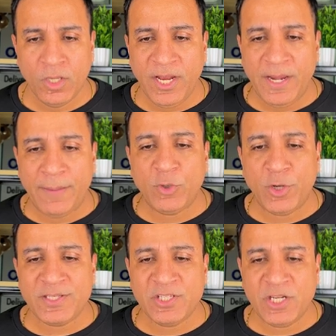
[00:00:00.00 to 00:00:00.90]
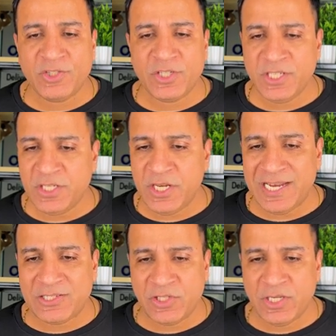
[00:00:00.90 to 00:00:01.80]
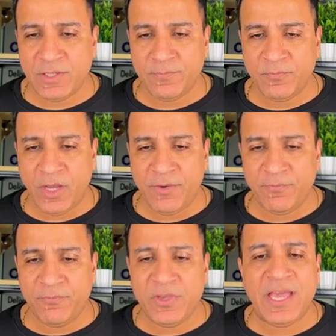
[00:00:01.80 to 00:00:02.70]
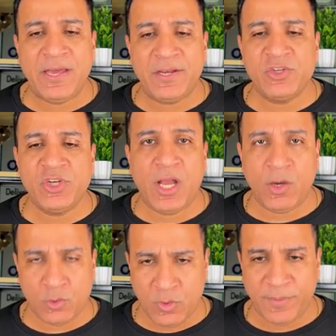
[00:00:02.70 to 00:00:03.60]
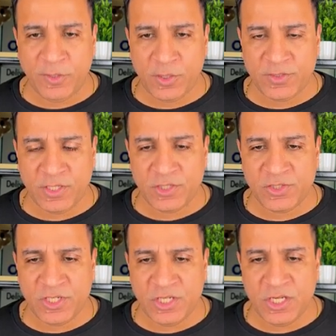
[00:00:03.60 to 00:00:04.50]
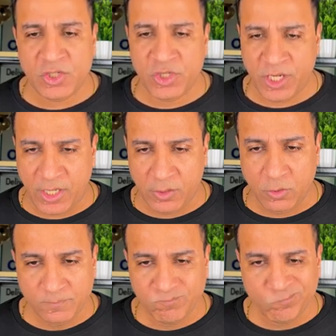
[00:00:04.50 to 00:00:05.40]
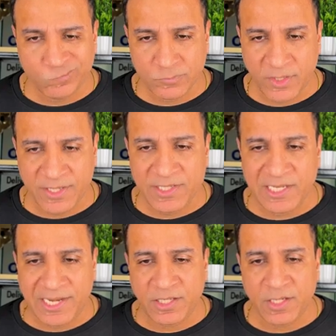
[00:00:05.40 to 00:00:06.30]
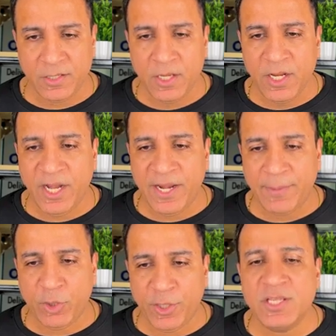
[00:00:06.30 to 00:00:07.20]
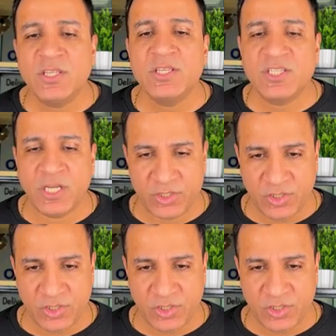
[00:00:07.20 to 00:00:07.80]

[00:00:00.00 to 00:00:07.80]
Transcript: and I'm going to search a city. Let's say we are in Chicago. So I'm going to search city Chicago and select it and I'm going to search